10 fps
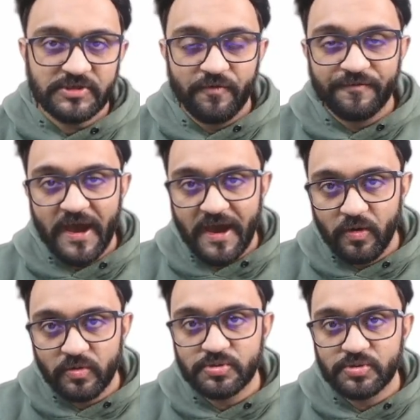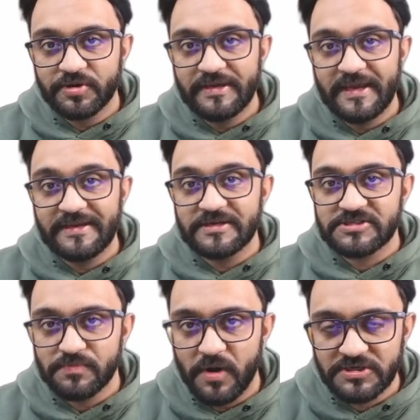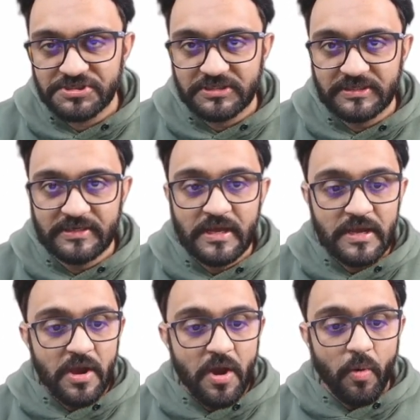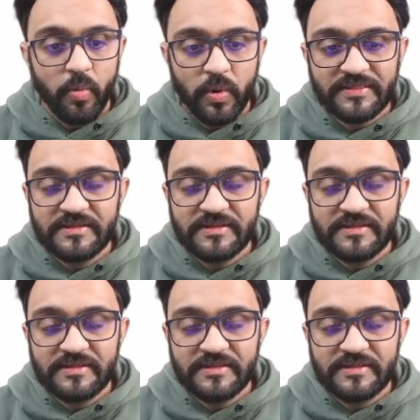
of how to create a smart city with the